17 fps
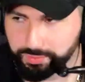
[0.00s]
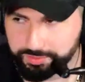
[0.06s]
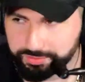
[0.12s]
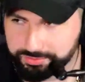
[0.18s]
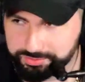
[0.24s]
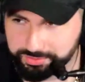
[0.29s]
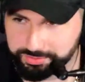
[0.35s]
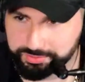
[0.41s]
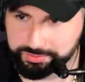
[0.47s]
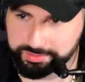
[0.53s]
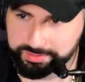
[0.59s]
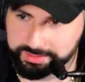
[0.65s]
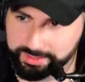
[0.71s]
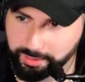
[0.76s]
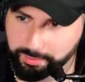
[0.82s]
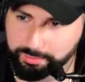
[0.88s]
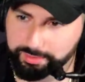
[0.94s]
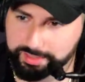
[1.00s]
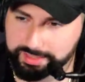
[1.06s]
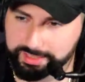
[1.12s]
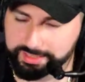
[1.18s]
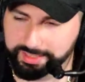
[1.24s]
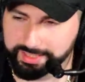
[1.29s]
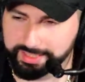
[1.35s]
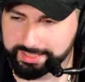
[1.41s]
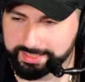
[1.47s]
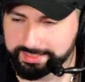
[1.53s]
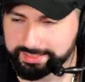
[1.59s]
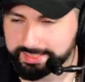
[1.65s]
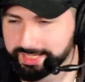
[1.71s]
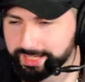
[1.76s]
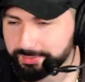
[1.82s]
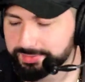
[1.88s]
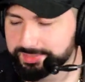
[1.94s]
or two that were really like, it
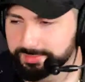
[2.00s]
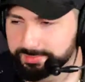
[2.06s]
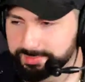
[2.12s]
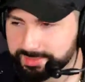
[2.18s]
was something that